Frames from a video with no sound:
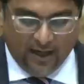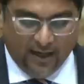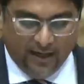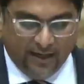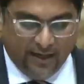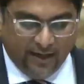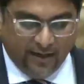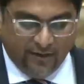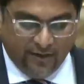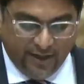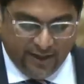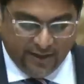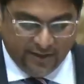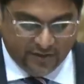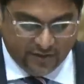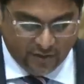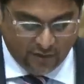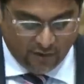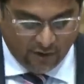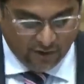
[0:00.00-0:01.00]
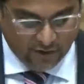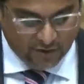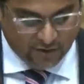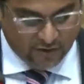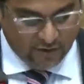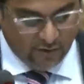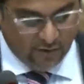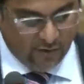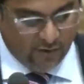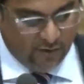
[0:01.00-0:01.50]
and there is
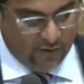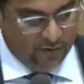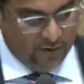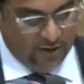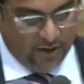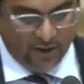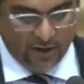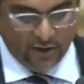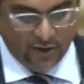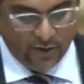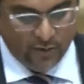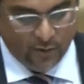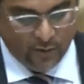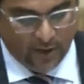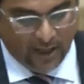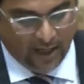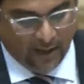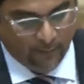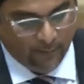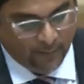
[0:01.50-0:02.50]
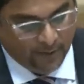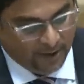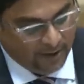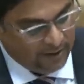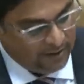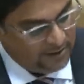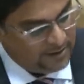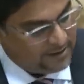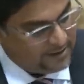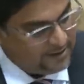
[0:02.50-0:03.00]
also a new
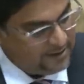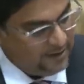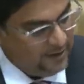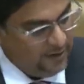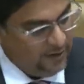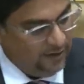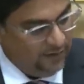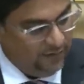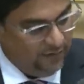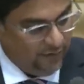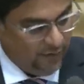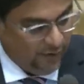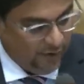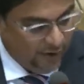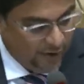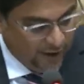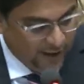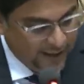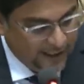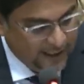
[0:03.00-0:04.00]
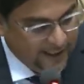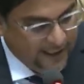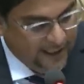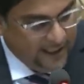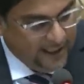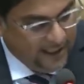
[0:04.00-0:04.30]
ambulance for